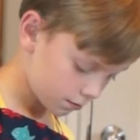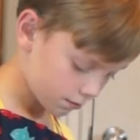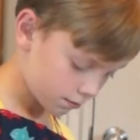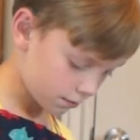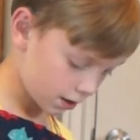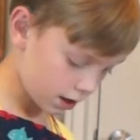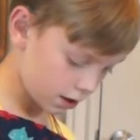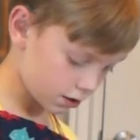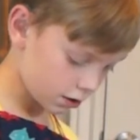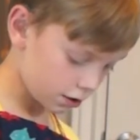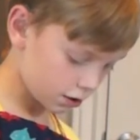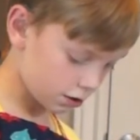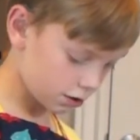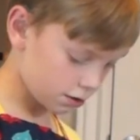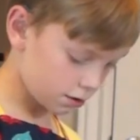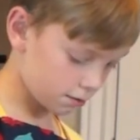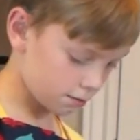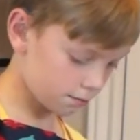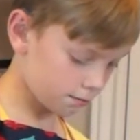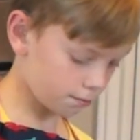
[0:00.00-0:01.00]
That
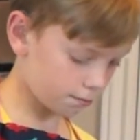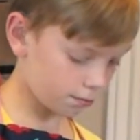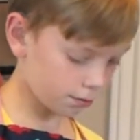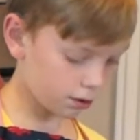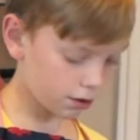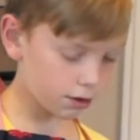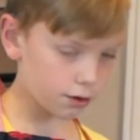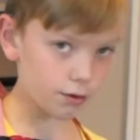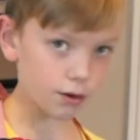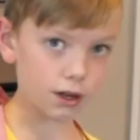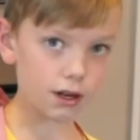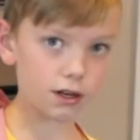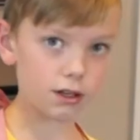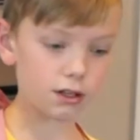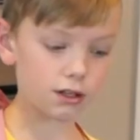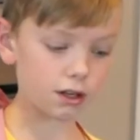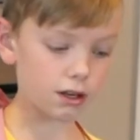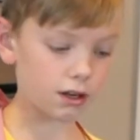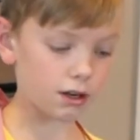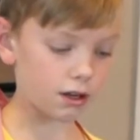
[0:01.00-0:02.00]
turned blue
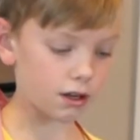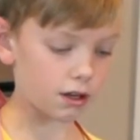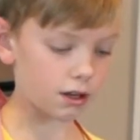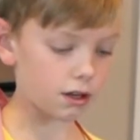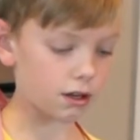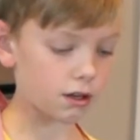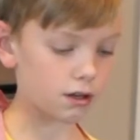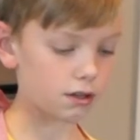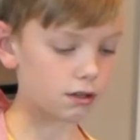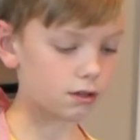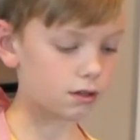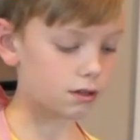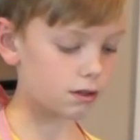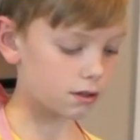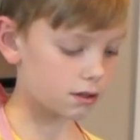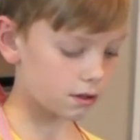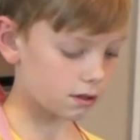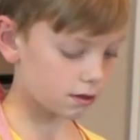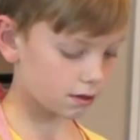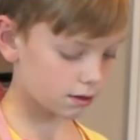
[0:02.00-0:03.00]
instantly.
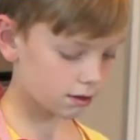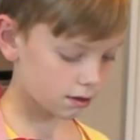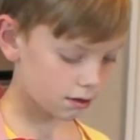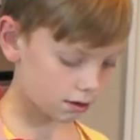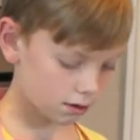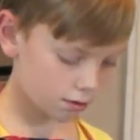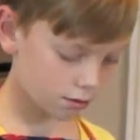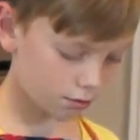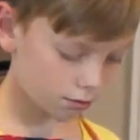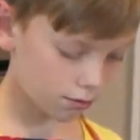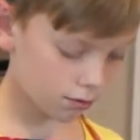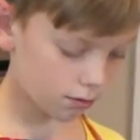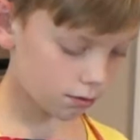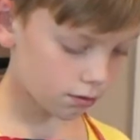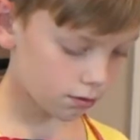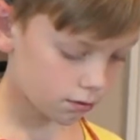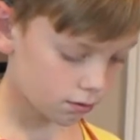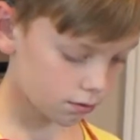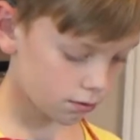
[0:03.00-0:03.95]
Cool.